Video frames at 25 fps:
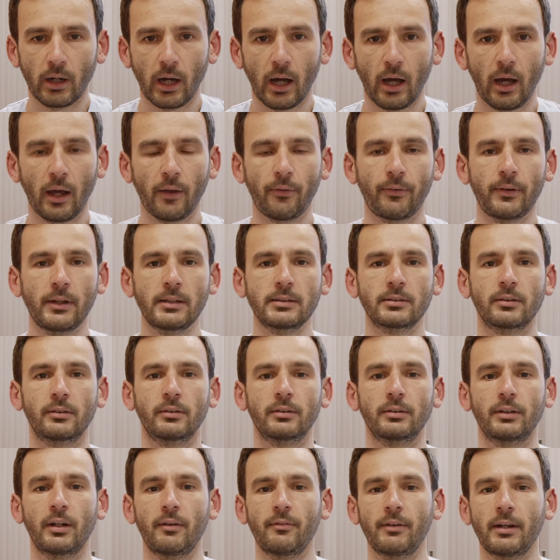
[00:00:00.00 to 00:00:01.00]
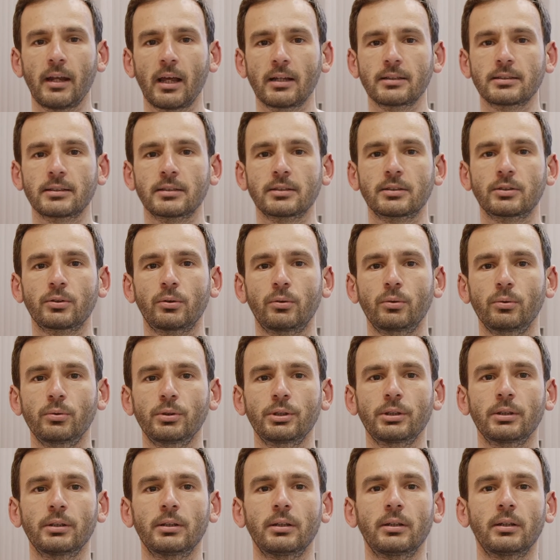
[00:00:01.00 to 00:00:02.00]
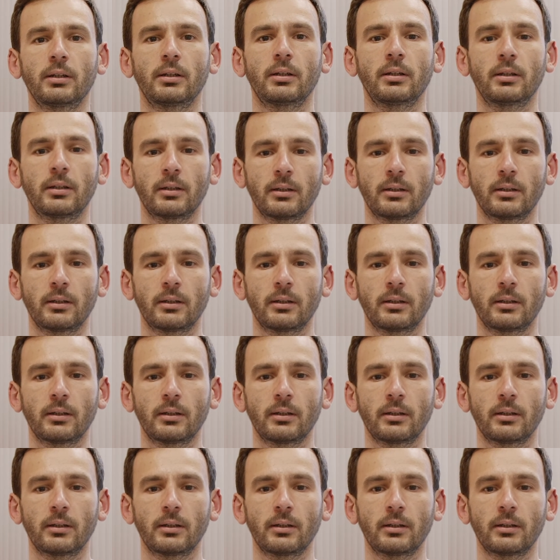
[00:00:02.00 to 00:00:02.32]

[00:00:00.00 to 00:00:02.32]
I think the Revinax solution